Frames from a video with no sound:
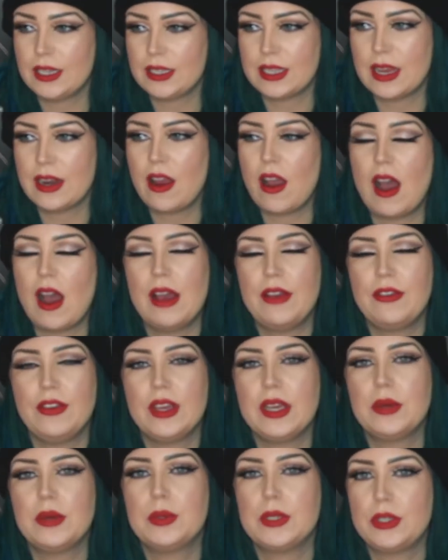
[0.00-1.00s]
and I
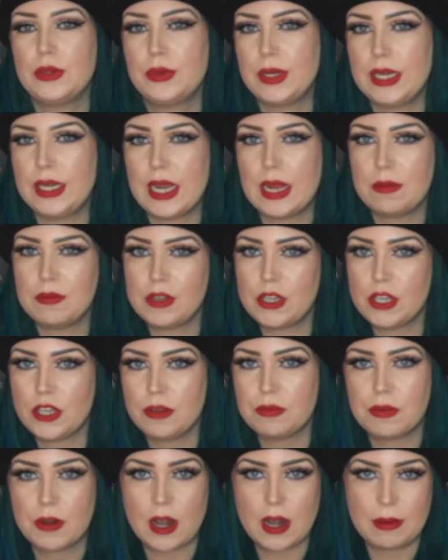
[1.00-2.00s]
think between them two
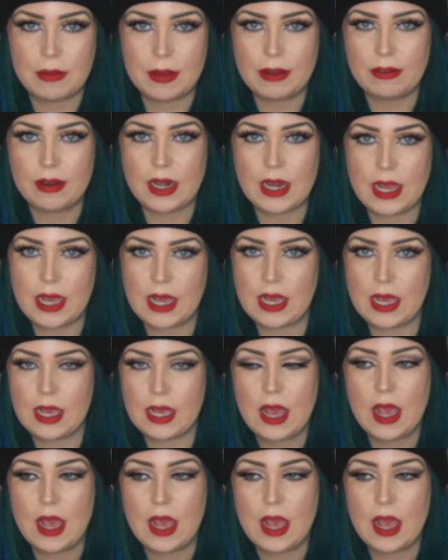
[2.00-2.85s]
primarily